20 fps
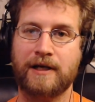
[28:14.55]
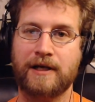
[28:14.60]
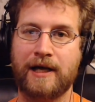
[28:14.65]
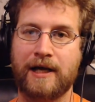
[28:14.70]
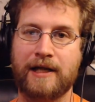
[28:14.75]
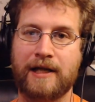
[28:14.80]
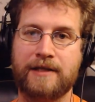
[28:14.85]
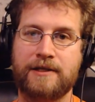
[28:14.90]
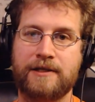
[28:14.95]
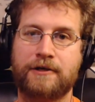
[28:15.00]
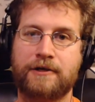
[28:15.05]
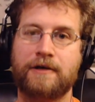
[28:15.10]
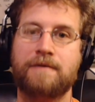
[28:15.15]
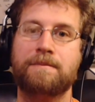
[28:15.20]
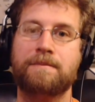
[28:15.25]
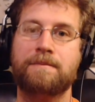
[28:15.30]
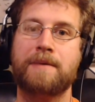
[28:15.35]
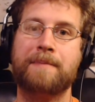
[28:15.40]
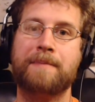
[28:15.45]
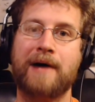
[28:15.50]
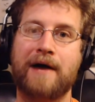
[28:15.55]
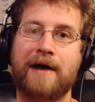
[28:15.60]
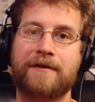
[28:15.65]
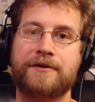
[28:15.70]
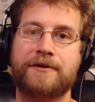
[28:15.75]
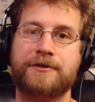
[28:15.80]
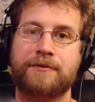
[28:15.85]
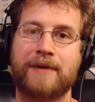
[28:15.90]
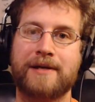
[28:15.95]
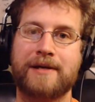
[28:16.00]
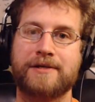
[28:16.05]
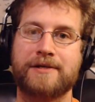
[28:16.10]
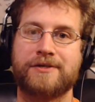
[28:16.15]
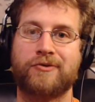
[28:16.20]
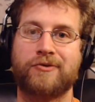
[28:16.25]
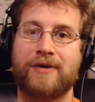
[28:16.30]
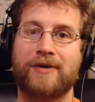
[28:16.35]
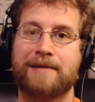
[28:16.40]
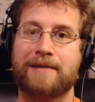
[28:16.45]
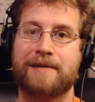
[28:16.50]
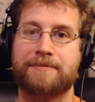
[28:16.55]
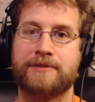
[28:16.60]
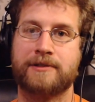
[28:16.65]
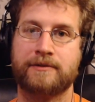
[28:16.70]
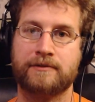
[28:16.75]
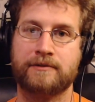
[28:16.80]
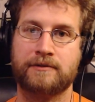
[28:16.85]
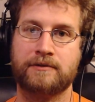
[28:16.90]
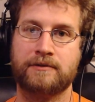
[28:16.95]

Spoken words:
and you couldn't be bothered to write a script.